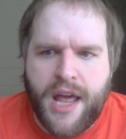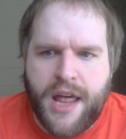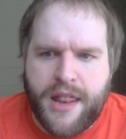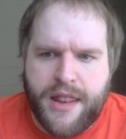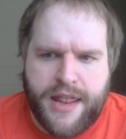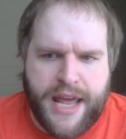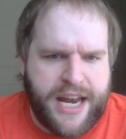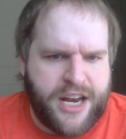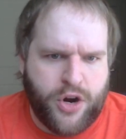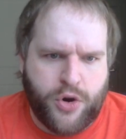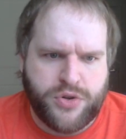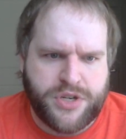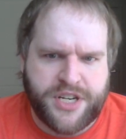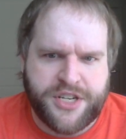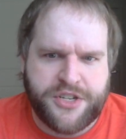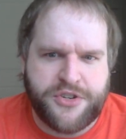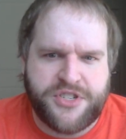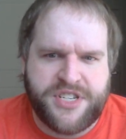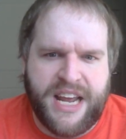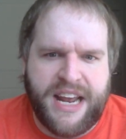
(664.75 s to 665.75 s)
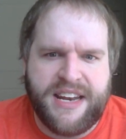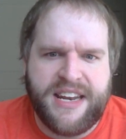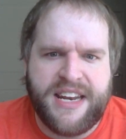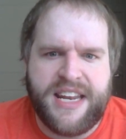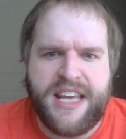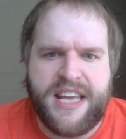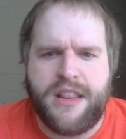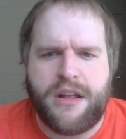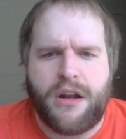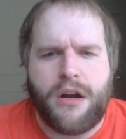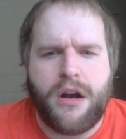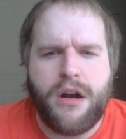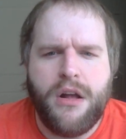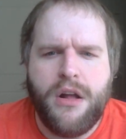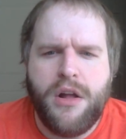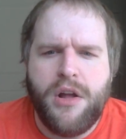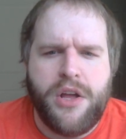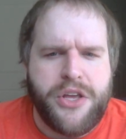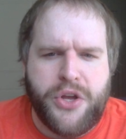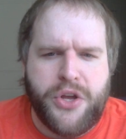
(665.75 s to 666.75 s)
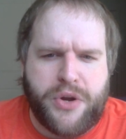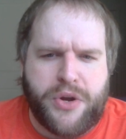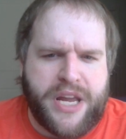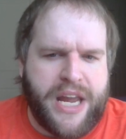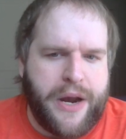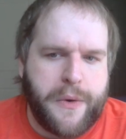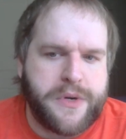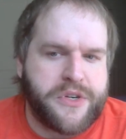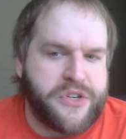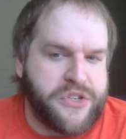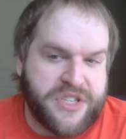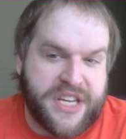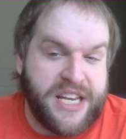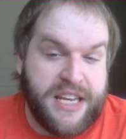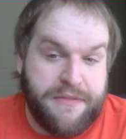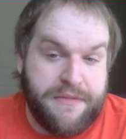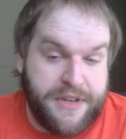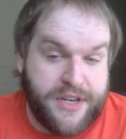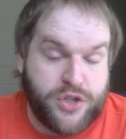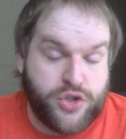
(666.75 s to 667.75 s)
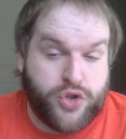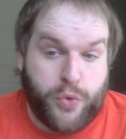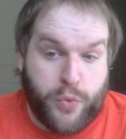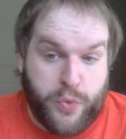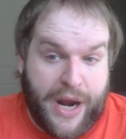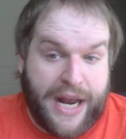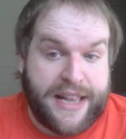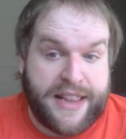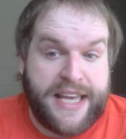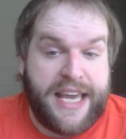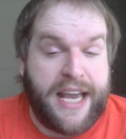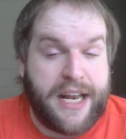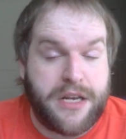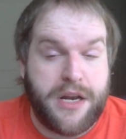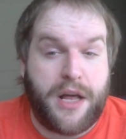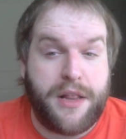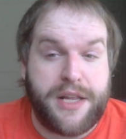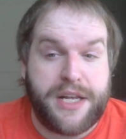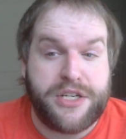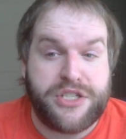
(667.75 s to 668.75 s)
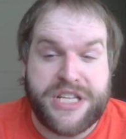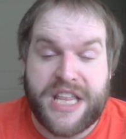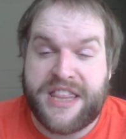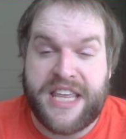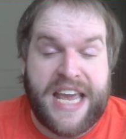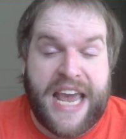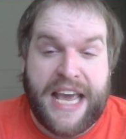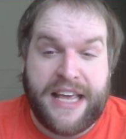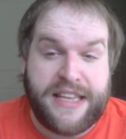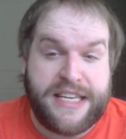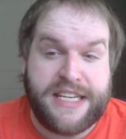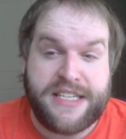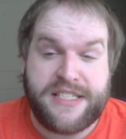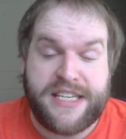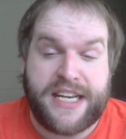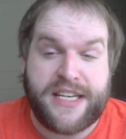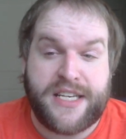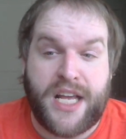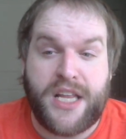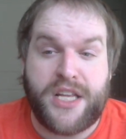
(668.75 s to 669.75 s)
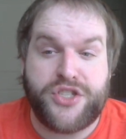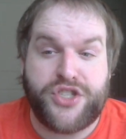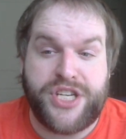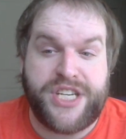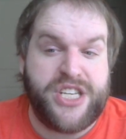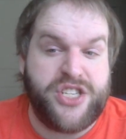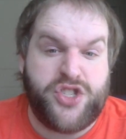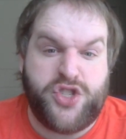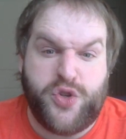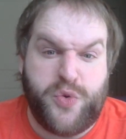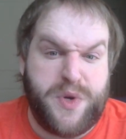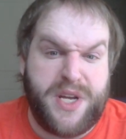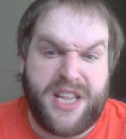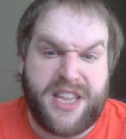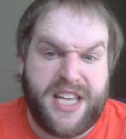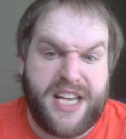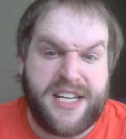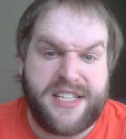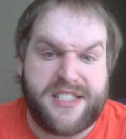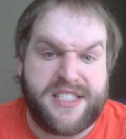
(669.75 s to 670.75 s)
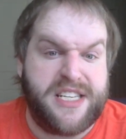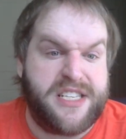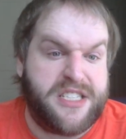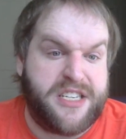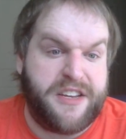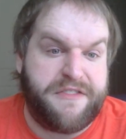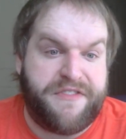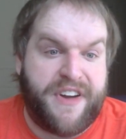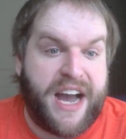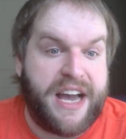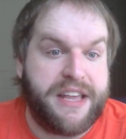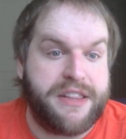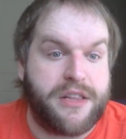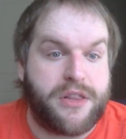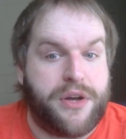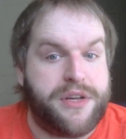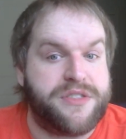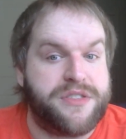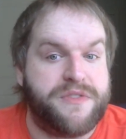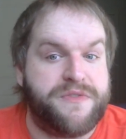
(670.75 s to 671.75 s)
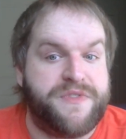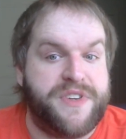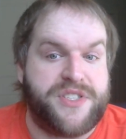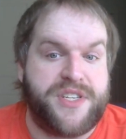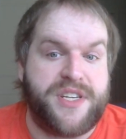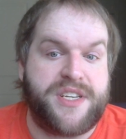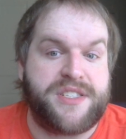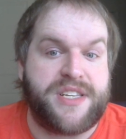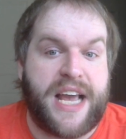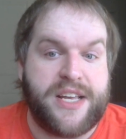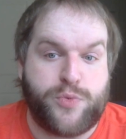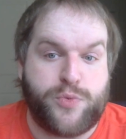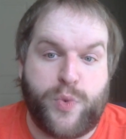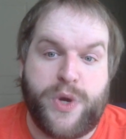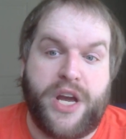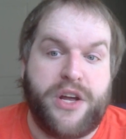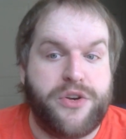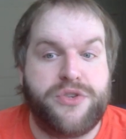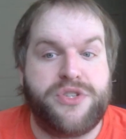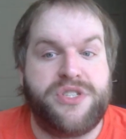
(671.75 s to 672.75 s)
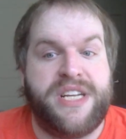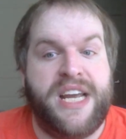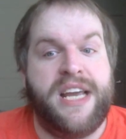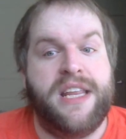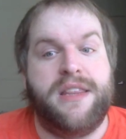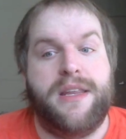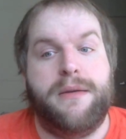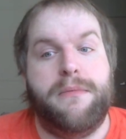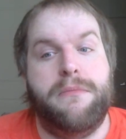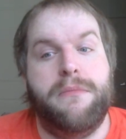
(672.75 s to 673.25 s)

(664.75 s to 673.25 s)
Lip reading: They don't understand it either. Your characters can even directly acknowledge that the alien technology is doing things that defy the laws of physics as we understand them.